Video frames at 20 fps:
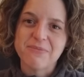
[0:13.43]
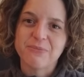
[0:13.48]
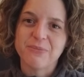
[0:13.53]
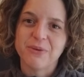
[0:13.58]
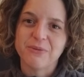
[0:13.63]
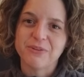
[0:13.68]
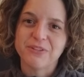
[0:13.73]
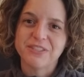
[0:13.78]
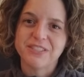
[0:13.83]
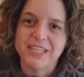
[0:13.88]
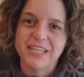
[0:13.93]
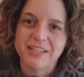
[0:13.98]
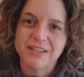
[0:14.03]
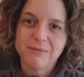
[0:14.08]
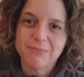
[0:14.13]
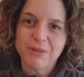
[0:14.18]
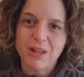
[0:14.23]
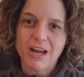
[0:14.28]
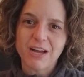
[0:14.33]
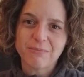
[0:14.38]
we will see in the
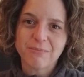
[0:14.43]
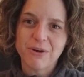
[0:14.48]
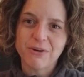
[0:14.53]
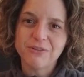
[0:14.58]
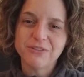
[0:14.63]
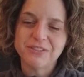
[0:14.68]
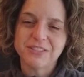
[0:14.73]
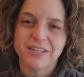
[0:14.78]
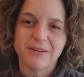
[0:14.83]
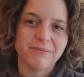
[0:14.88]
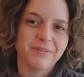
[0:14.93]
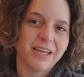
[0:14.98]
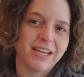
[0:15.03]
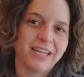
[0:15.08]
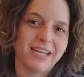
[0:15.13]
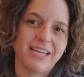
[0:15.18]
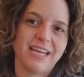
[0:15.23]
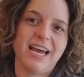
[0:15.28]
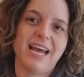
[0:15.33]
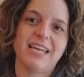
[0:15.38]
blog post, and I'm going to
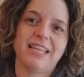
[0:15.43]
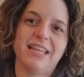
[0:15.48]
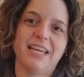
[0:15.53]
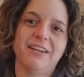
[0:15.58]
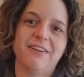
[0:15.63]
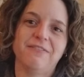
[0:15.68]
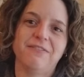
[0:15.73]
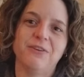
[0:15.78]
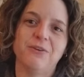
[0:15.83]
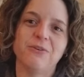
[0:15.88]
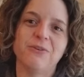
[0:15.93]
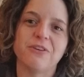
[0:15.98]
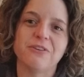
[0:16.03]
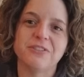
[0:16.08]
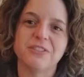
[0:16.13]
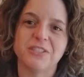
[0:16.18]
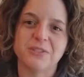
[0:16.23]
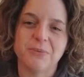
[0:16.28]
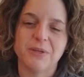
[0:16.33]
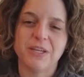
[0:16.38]
highlight a few of
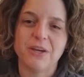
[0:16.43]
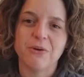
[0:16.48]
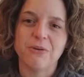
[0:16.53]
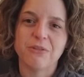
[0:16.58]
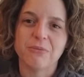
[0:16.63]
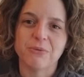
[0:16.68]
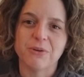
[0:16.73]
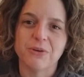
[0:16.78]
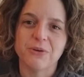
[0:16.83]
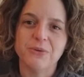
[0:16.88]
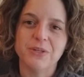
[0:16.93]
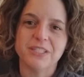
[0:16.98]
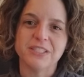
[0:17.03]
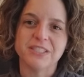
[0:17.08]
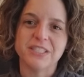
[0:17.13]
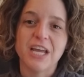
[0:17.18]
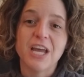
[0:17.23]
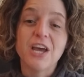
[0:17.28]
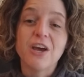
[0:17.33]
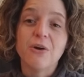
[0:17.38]
those as we go through,
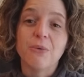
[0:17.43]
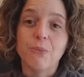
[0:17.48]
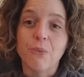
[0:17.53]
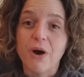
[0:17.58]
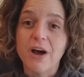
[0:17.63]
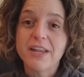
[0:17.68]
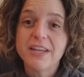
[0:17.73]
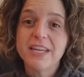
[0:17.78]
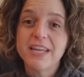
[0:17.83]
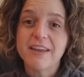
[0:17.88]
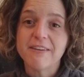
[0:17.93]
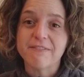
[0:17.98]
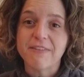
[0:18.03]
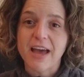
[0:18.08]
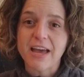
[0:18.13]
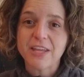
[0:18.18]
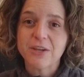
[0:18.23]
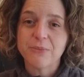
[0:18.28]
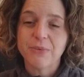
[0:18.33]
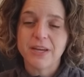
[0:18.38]
is one,
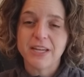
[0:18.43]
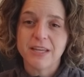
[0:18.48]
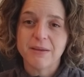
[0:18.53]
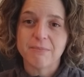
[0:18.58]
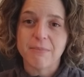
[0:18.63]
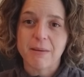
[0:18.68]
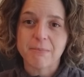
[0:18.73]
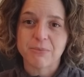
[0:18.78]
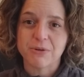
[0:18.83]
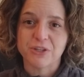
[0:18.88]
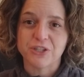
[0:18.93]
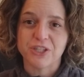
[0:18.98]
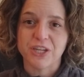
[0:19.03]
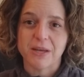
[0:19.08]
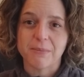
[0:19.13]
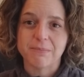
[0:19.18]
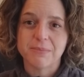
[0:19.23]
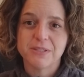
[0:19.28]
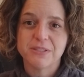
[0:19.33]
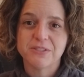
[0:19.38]
evaluating
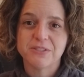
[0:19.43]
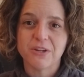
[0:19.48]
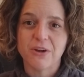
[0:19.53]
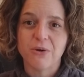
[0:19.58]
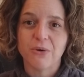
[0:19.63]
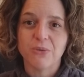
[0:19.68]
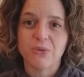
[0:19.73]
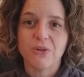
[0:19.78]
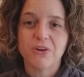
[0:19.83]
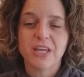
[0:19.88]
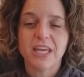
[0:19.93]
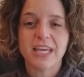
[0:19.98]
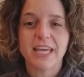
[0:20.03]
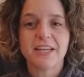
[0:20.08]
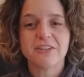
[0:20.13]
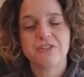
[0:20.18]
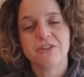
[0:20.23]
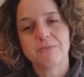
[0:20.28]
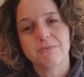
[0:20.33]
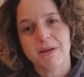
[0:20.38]
membership. So looking
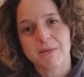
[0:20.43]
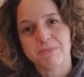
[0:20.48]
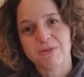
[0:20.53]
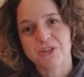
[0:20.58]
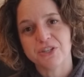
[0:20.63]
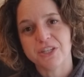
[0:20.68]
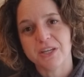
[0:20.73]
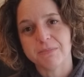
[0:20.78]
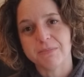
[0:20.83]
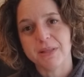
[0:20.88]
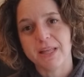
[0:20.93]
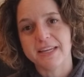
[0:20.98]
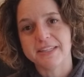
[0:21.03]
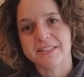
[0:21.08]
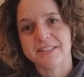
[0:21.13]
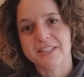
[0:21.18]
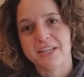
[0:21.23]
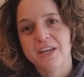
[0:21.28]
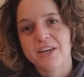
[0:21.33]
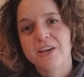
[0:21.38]
at your membership
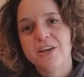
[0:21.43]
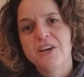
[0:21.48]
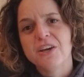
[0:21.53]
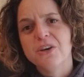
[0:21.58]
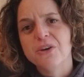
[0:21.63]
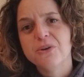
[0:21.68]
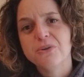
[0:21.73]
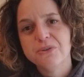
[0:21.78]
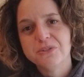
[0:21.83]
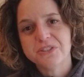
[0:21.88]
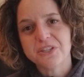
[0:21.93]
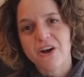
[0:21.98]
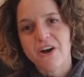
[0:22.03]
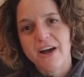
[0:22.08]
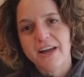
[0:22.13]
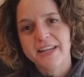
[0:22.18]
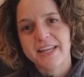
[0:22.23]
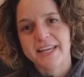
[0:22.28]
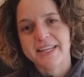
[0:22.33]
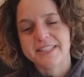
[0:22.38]
list, who's
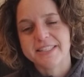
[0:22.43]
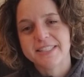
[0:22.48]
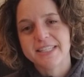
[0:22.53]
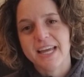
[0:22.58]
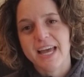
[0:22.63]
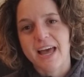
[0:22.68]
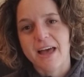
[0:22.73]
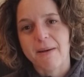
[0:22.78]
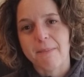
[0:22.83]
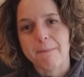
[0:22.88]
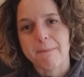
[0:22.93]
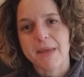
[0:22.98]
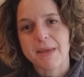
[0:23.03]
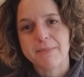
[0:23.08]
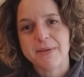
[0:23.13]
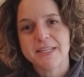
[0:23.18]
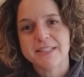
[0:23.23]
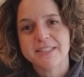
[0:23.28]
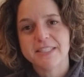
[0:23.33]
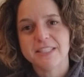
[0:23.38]
on it?
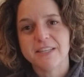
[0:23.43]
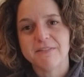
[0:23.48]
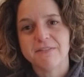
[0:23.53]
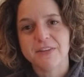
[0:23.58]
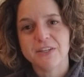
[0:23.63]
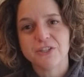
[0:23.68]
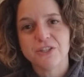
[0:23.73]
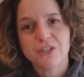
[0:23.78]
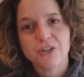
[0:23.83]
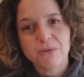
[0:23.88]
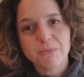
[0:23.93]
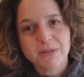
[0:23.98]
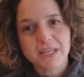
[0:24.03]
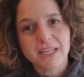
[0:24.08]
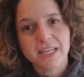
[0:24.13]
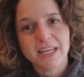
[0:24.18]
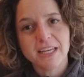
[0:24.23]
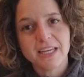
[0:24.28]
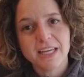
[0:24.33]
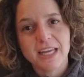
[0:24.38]
Maybe it's a divisional
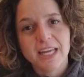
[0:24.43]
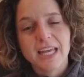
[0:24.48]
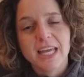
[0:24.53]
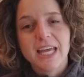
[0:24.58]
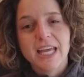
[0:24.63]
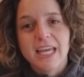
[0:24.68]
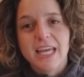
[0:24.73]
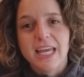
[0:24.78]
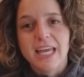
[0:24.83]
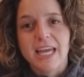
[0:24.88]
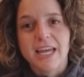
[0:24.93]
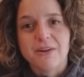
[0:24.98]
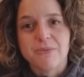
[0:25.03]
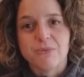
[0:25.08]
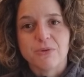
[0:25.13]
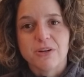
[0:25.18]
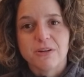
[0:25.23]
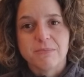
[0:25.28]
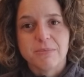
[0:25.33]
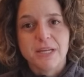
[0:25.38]
meeting and
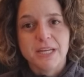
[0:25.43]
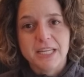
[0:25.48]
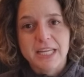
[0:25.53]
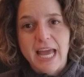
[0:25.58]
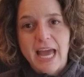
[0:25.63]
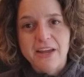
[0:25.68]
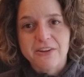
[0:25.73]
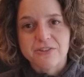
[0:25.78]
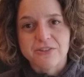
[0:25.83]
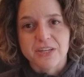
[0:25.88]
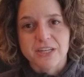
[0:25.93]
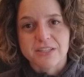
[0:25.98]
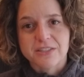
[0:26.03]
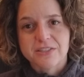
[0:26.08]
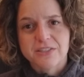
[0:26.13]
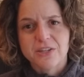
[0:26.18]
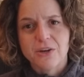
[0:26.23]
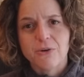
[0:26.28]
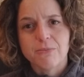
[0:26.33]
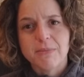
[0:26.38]
we're in pediatrics,
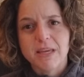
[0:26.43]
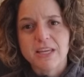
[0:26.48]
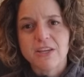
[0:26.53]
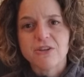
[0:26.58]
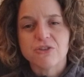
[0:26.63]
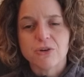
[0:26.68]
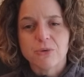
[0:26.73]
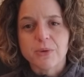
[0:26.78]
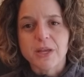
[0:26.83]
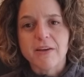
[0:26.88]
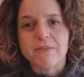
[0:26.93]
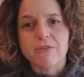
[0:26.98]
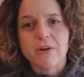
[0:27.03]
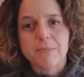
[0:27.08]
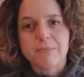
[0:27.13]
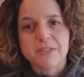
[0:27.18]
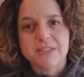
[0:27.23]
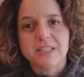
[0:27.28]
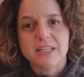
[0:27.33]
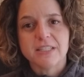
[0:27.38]
so making sure we have
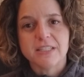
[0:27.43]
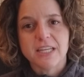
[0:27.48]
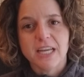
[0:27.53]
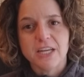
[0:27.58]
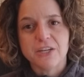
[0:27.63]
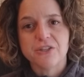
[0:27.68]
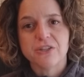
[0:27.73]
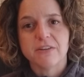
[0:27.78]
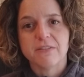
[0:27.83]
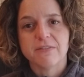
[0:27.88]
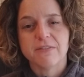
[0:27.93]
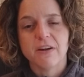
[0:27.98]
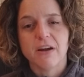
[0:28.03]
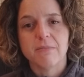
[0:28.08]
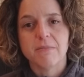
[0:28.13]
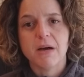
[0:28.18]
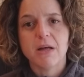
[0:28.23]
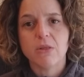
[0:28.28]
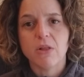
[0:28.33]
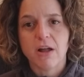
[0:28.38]
representation
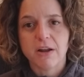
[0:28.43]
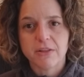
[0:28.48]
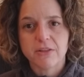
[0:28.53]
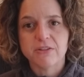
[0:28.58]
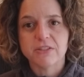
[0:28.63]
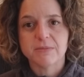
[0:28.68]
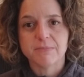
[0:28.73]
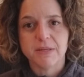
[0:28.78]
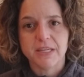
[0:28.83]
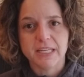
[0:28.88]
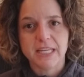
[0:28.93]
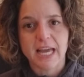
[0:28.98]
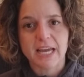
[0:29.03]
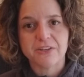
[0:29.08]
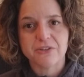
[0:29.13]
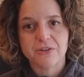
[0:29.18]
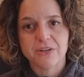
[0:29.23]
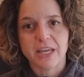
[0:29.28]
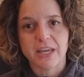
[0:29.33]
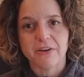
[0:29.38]
from a lot of those
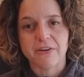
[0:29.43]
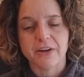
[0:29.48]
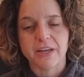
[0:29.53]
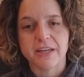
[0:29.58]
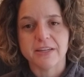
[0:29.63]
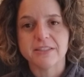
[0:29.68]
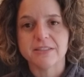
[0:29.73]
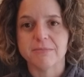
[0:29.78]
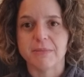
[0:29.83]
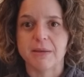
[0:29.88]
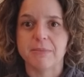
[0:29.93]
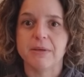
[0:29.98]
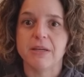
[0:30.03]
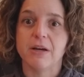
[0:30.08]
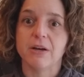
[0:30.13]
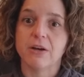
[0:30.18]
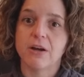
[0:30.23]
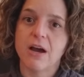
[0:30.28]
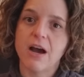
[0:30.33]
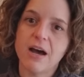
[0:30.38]
pediatric areas, maybe
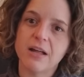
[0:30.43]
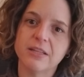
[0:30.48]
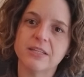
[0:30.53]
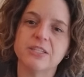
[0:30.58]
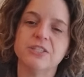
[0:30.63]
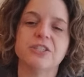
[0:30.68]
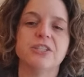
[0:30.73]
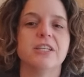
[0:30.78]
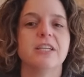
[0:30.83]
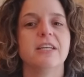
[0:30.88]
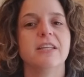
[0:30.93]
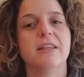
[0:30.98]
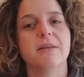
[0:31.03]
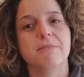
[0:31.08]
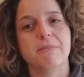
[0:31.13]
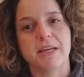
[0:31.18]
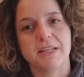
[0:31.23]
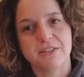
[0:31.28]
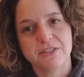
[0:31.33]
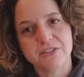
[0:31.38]
oncology, the
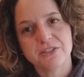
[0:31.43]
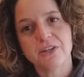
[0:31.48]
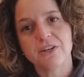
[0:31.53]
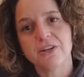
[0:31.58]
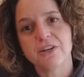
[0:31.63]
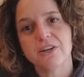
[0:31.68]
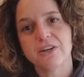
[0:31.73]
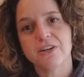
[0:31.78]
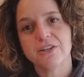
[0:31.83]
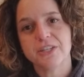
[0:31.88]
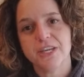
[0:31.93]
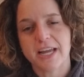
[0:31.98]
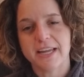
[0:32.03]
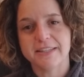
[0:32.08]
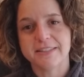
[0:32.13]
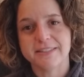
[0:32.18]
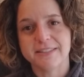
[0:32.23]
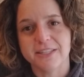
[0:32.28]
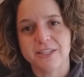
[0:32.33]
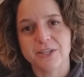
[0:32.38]
med-surg,
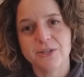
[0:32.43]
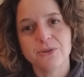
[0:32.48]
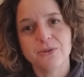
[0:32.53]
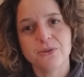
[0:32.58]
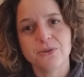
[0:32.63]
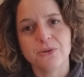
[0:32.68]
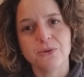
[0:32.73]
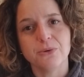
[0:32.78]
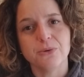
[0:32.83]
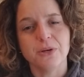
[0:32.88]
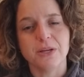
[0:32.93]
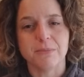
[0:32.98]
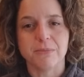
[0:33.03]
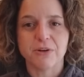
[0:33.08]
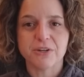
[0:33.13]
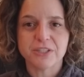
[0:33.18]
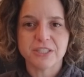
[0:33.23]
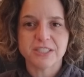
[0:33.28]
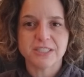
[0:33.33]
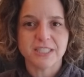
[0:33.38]
ICU,
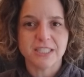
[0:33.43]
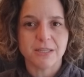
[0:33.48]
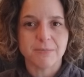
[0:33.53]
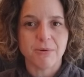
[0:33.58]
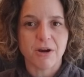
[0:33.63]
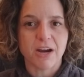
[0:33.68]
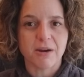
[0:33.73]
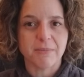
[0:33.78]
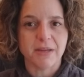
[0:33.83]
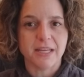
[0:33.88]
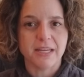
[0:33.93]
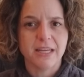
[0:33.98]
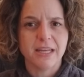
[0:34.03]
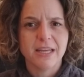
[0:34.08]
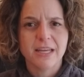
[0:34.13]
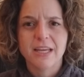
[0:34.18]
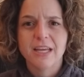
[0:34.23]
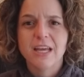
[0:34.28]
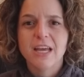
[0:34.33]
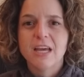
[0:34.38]
emergency department.
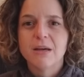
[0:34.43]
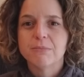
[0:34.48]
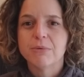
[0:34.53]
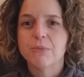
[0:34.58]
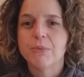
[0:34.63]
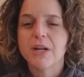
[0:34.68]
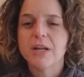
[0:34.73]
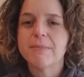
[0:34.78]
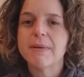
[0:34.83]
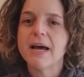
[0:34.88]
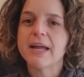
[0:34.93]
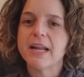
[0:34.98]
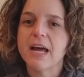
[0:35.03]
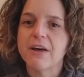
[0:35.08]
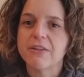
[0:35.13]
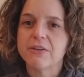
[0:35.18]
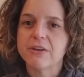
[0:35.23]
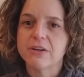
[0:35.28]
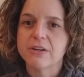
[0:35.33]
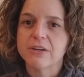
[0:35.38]
But what about
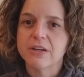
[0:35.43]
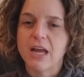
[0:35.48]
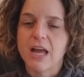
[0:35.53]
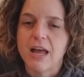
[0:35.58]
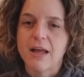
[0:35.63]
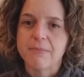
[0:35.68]
other